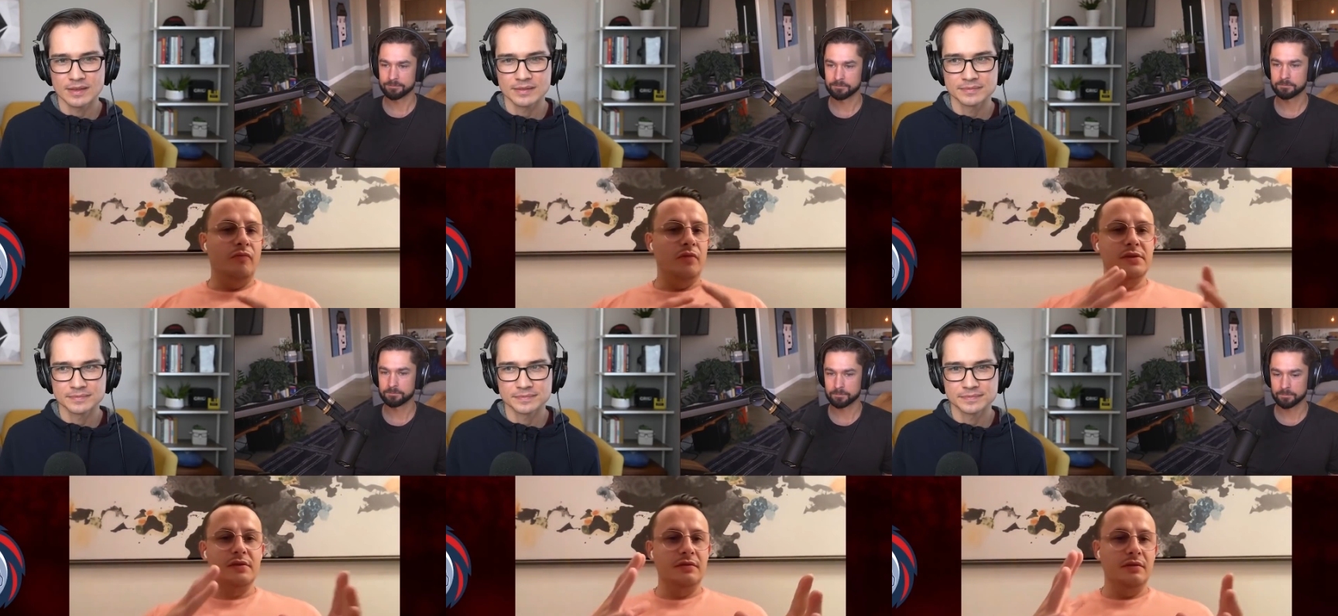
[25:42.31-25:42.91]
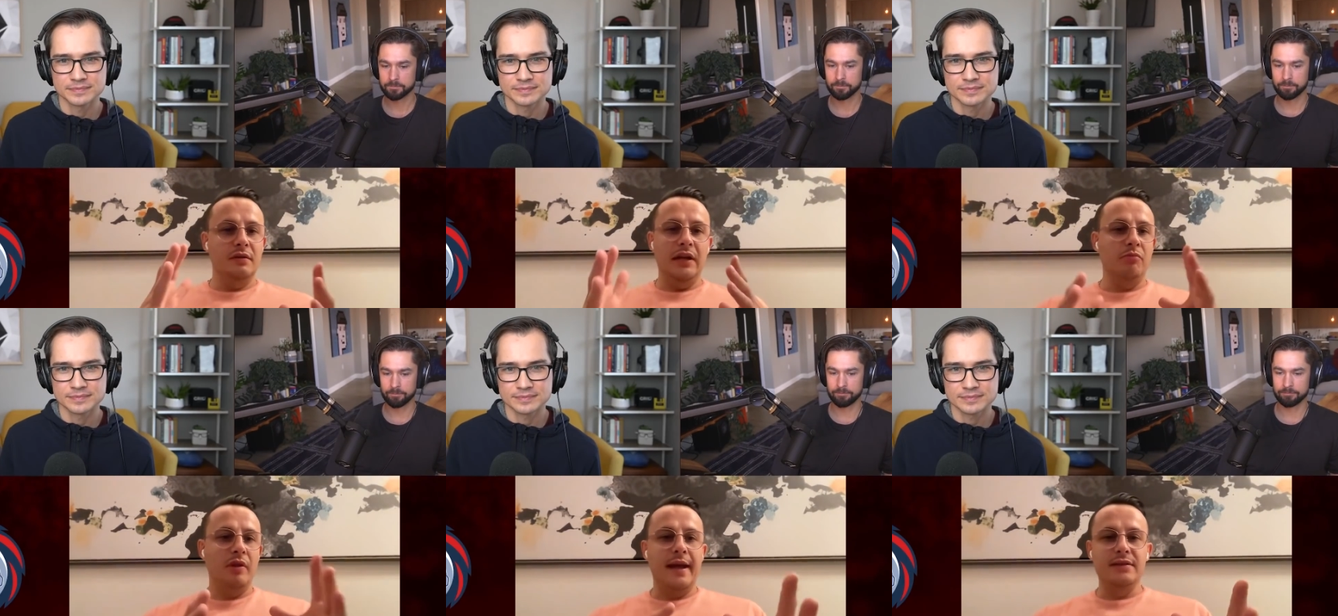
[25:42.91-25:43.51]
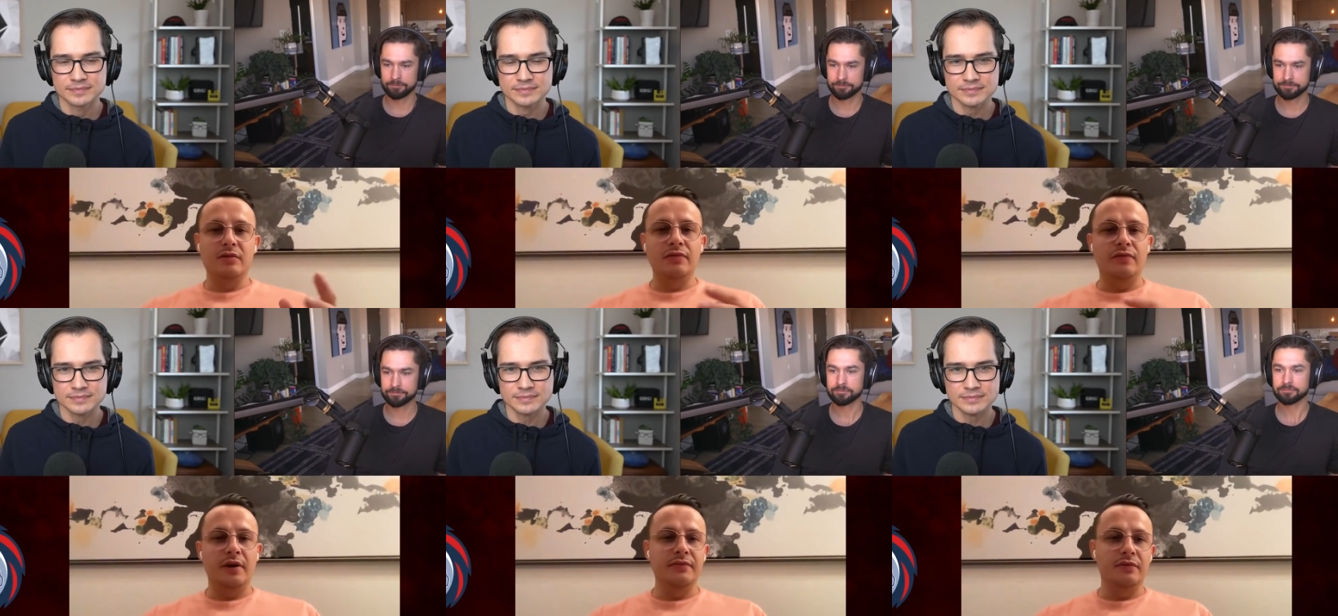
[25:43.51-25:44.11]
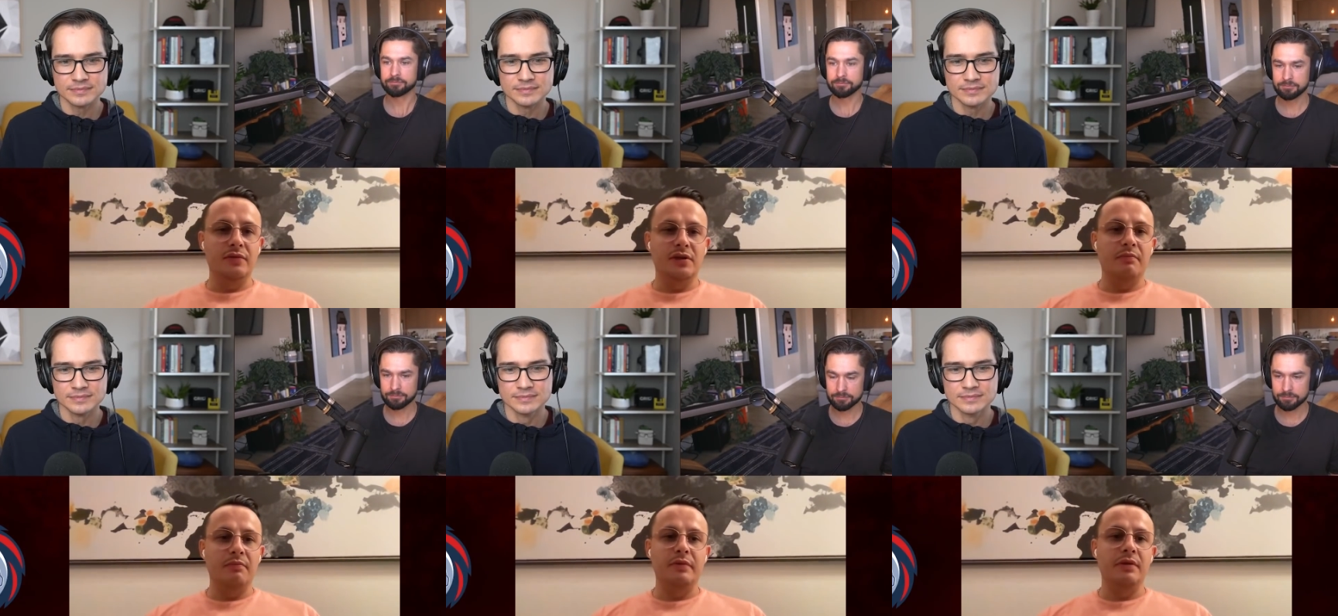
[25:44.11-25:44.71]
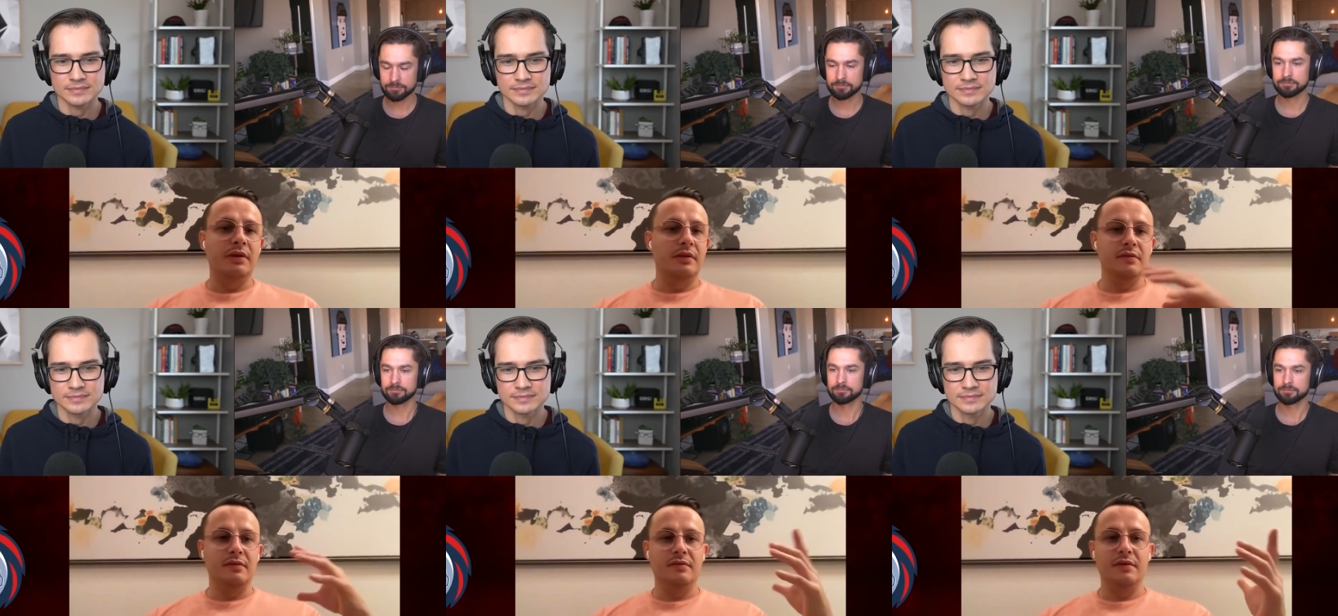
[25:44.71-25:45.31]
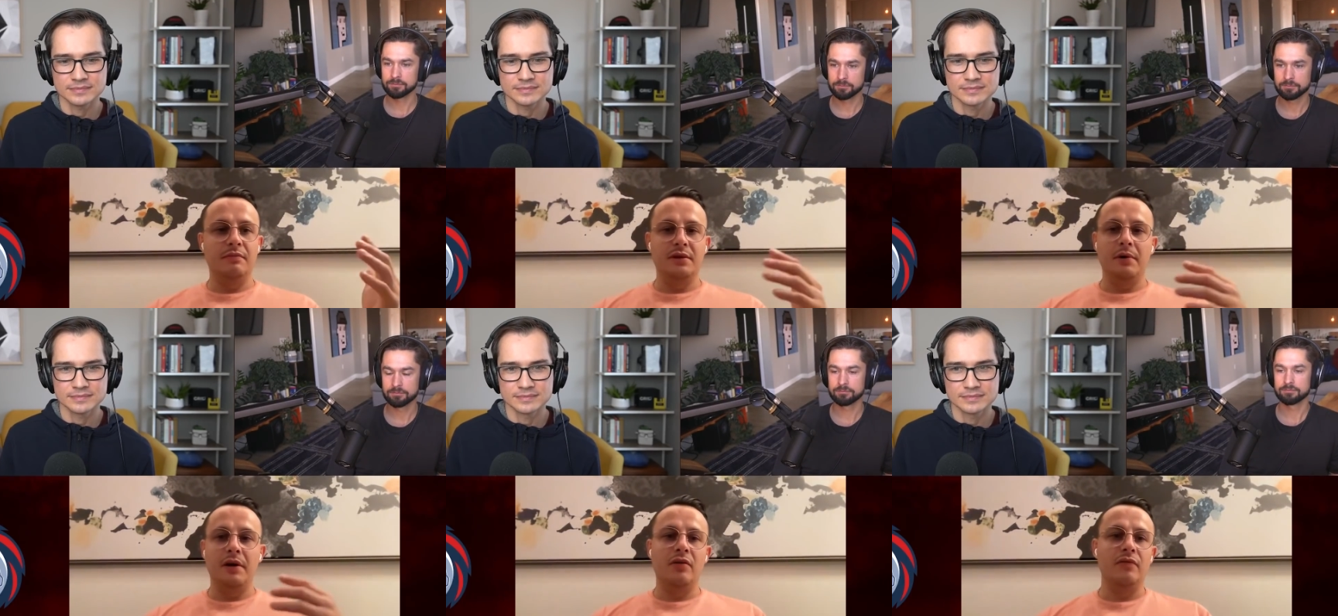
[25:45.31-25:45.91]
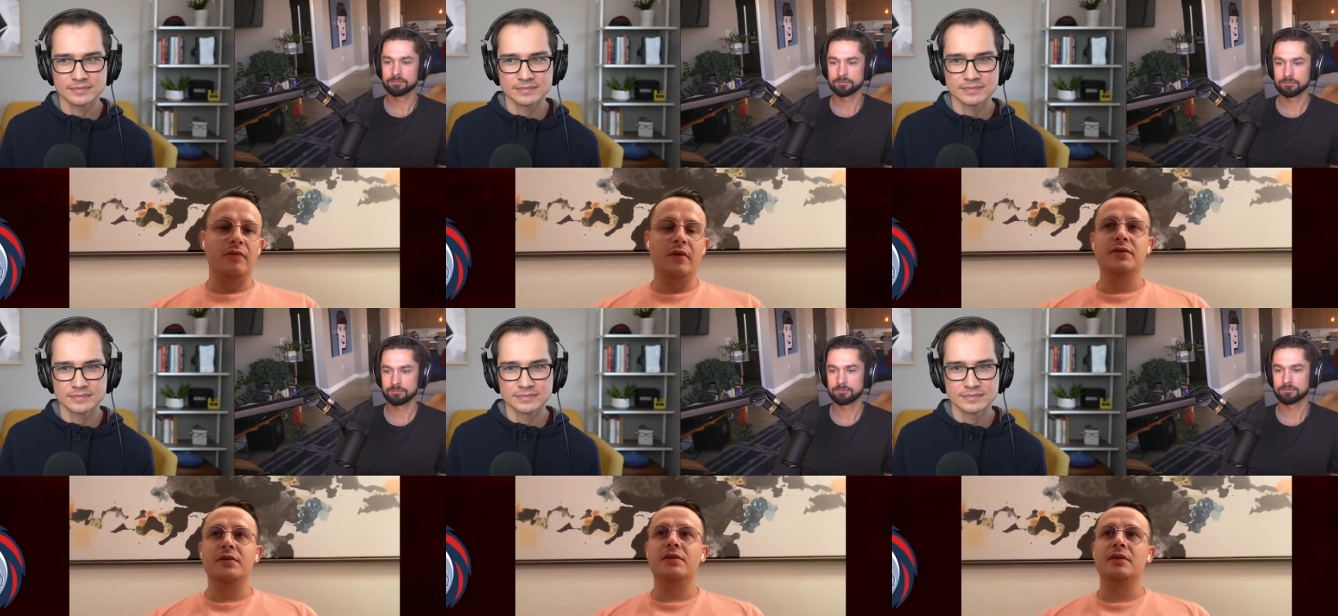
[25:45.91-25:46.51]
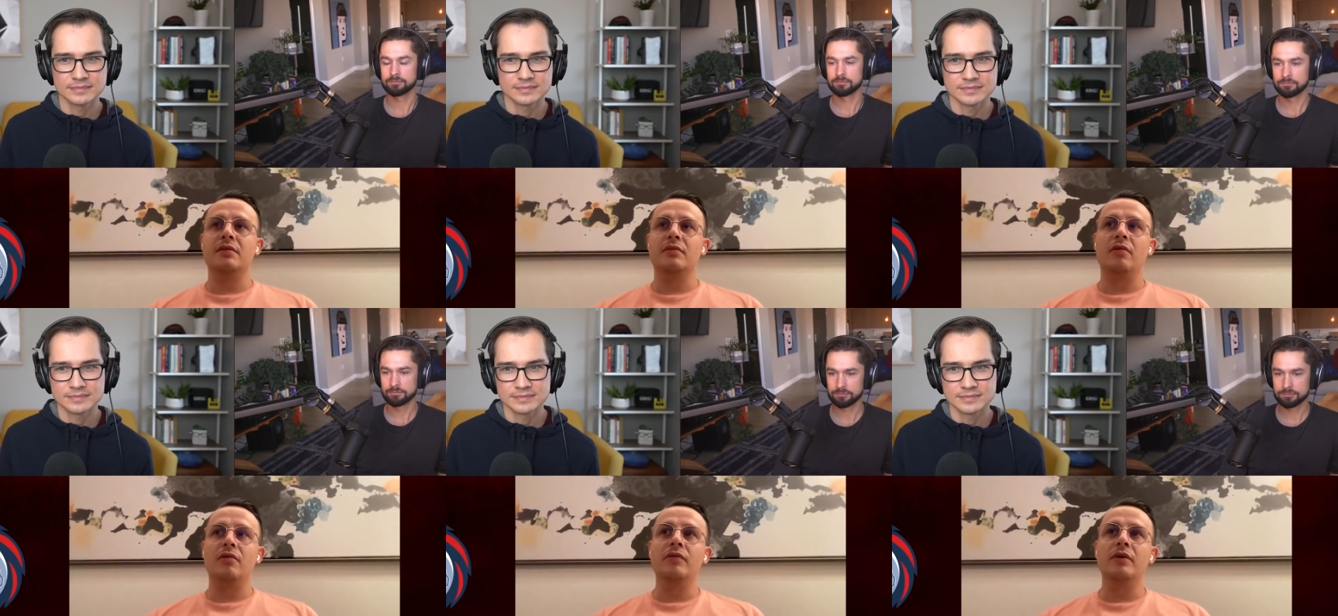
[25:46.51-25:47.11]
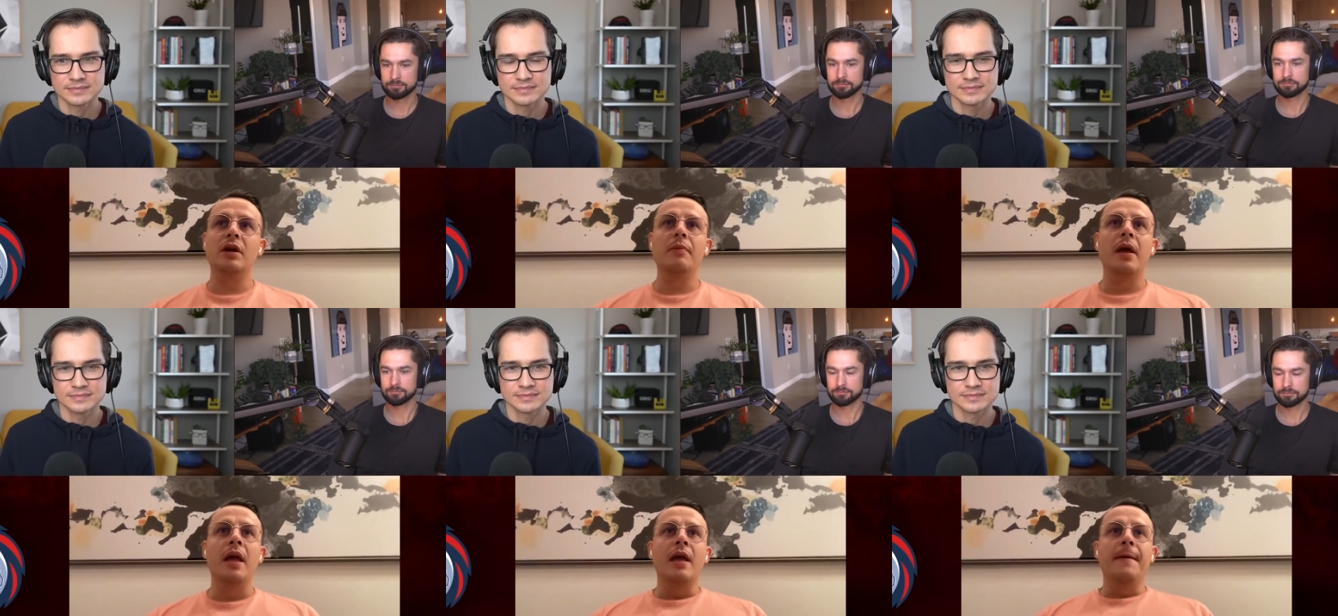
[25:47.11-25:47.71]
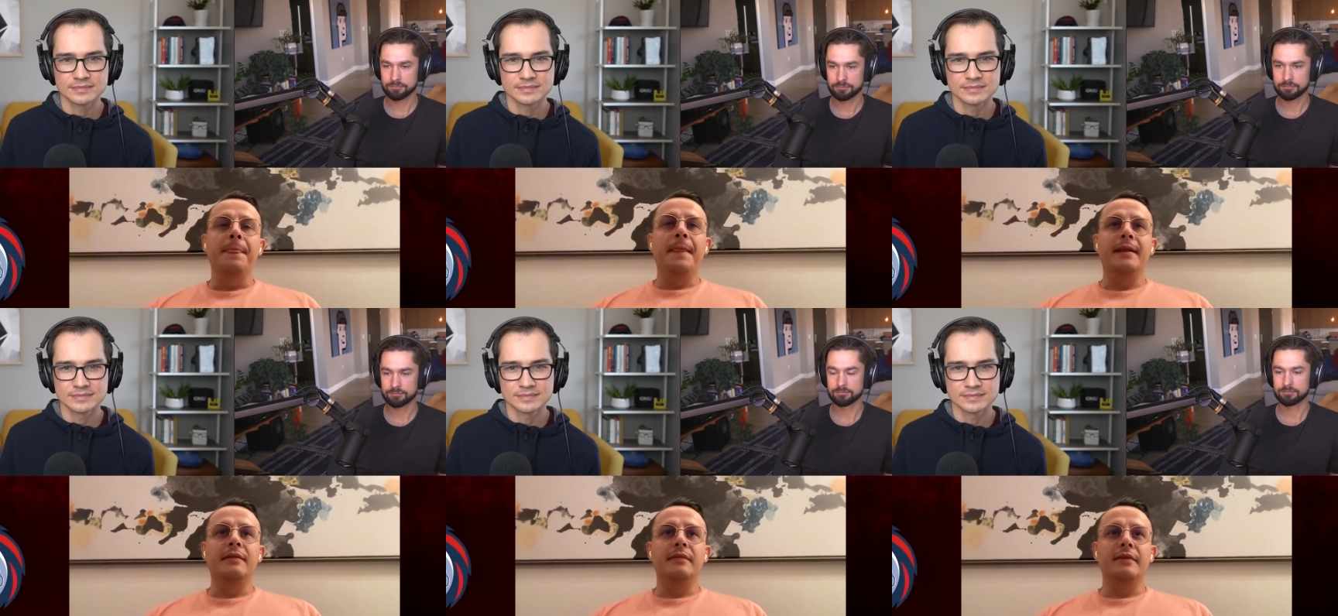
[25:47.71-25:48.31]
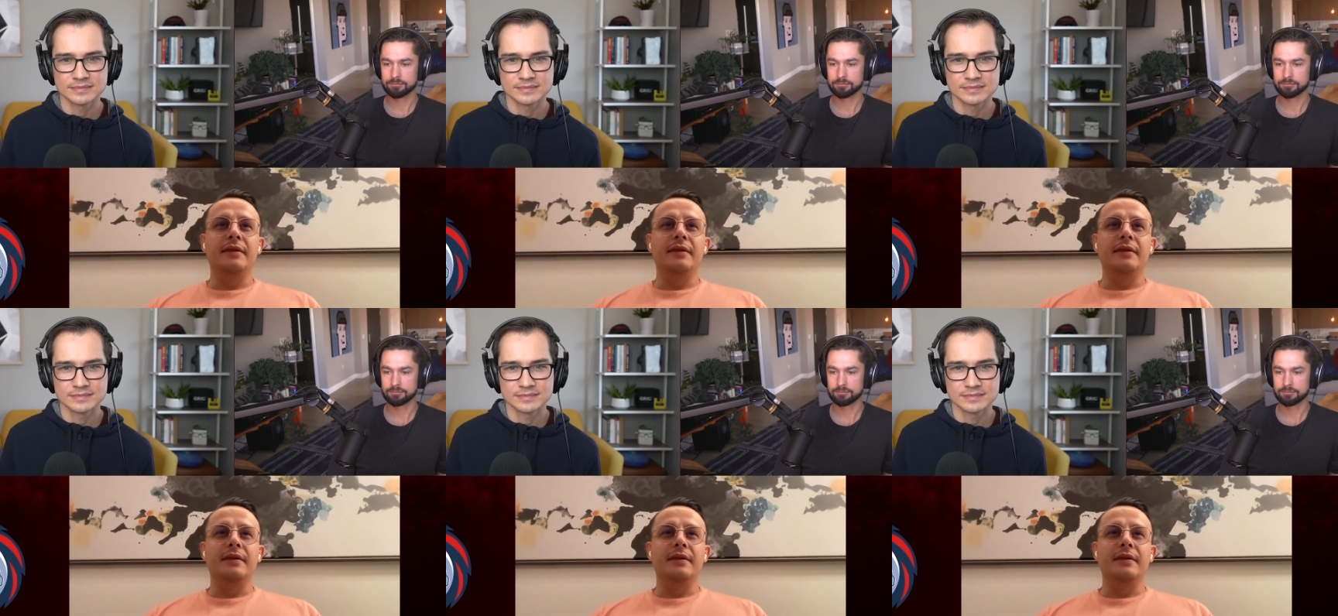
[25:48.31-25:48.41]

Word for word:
Speaker 1: was an A W S conference, for example, and some some other conferences uh, around the globe, and